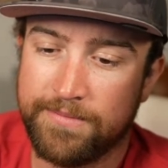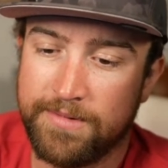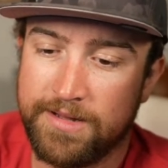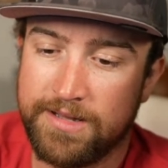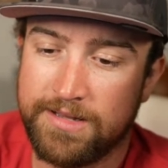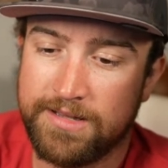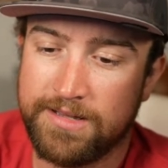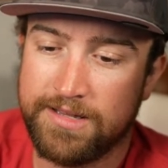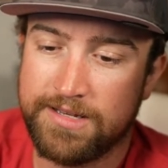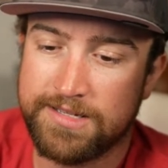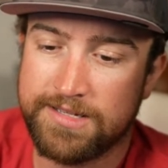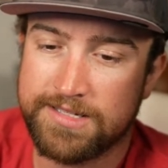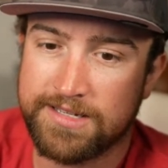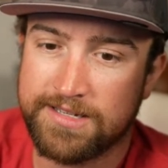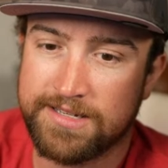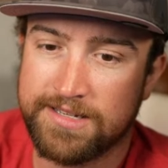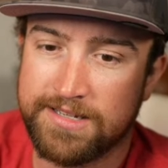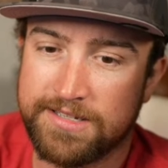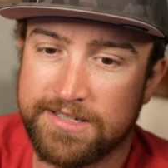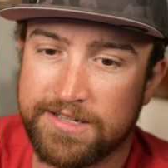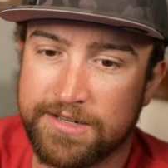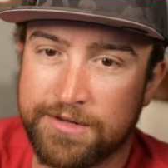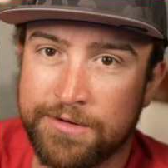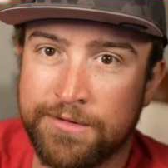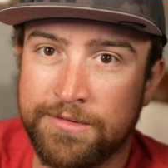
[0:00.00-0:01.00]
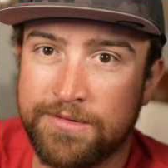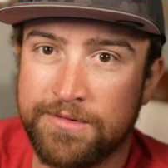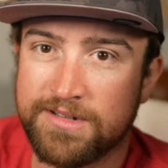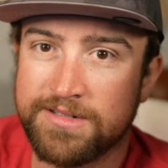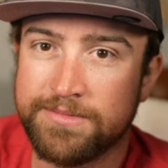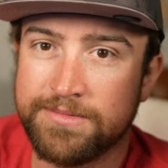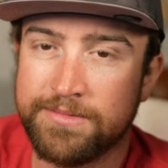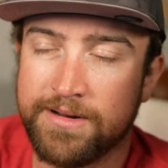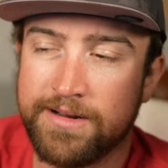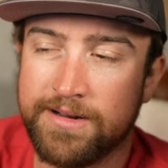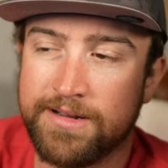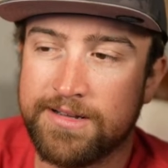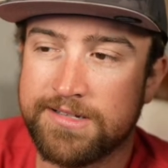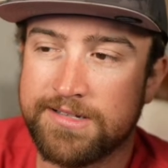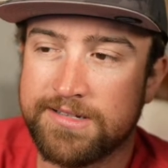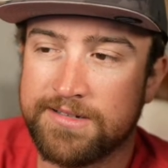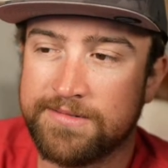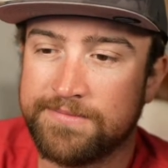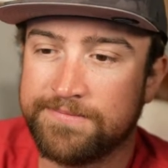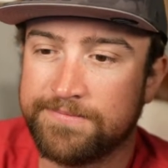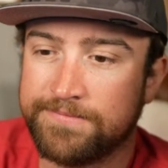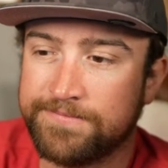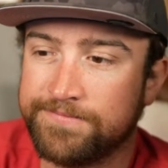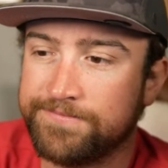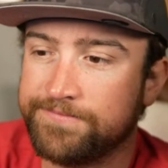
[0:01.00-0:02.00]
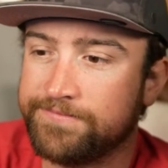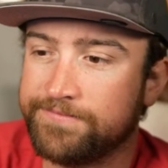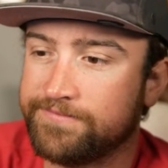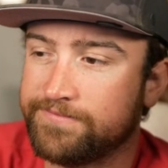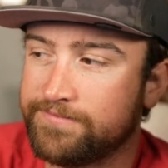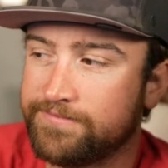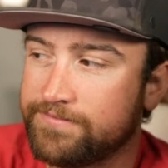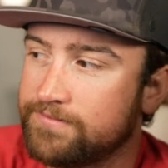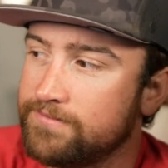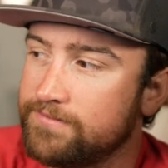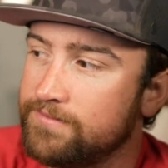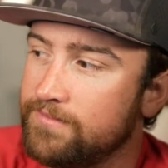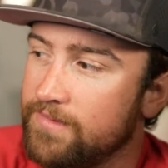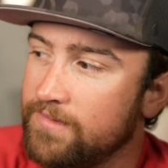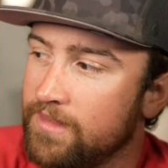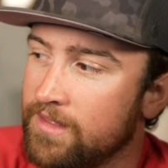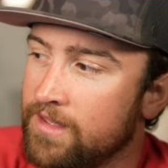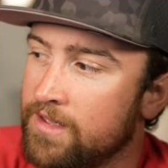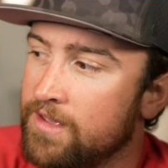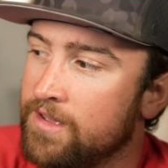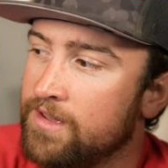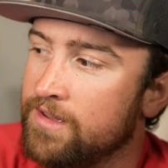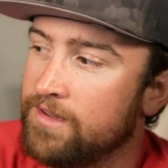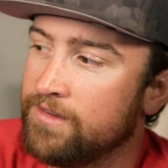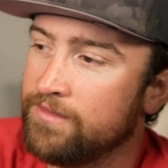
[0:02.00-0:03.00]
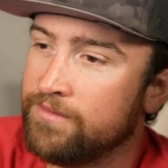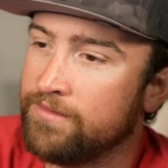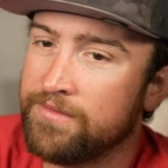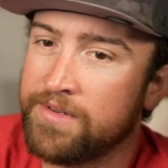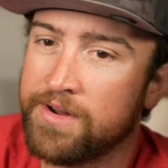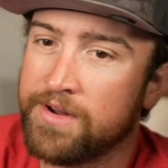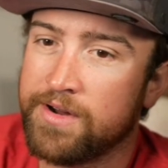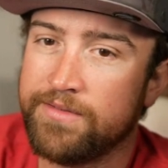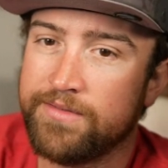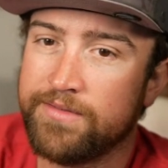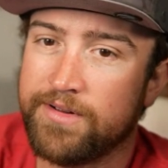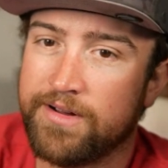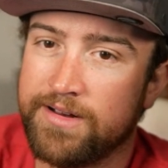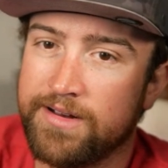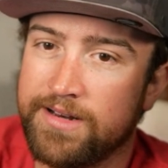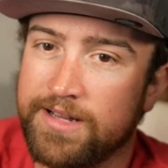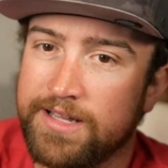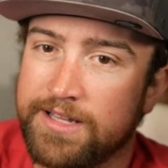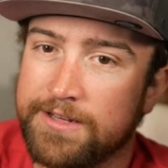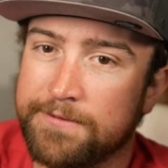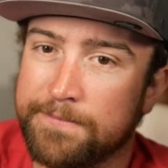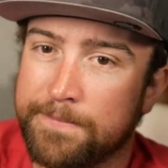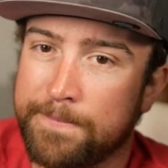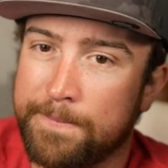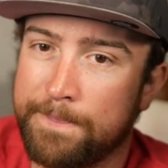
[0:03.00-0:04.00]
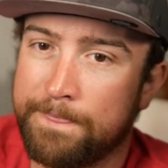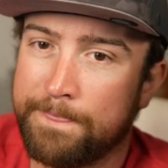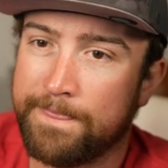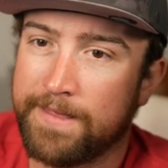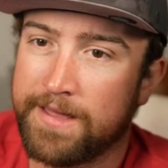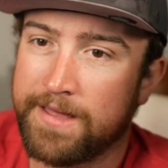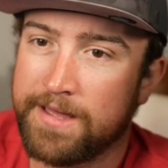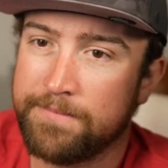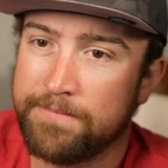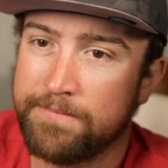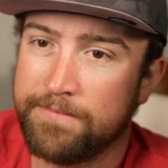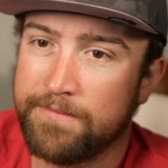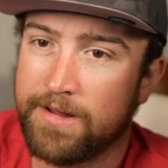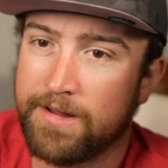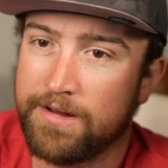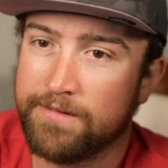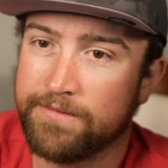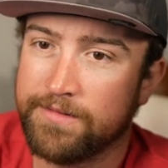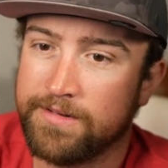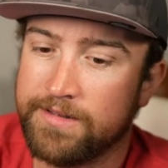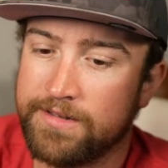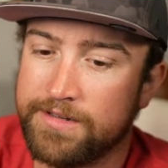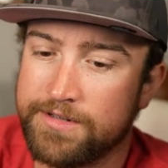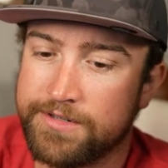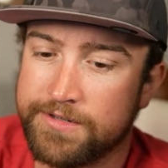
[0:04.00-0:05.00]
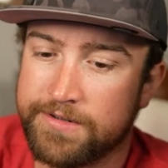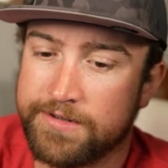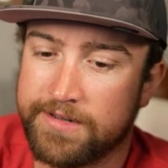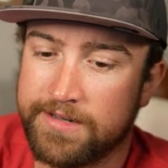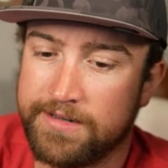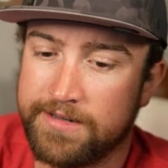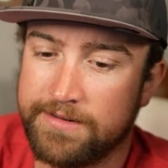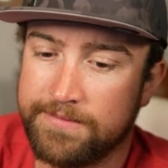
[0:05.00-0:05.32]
It's a cool experience. Very, very neat. I really enjoy it.